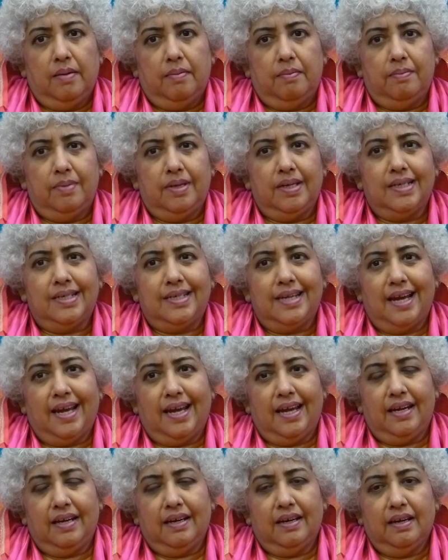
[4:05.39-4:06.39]

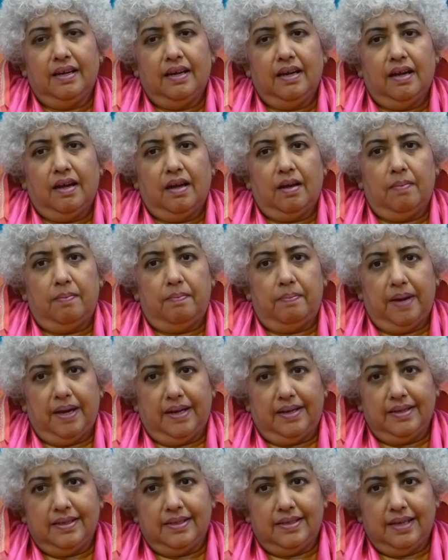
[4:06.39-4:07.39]
maintain a
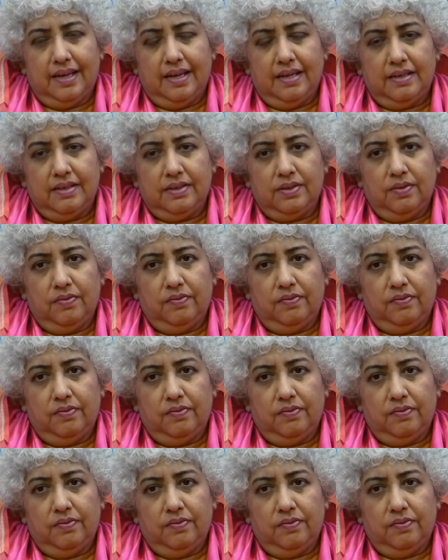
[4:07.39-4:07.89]
better status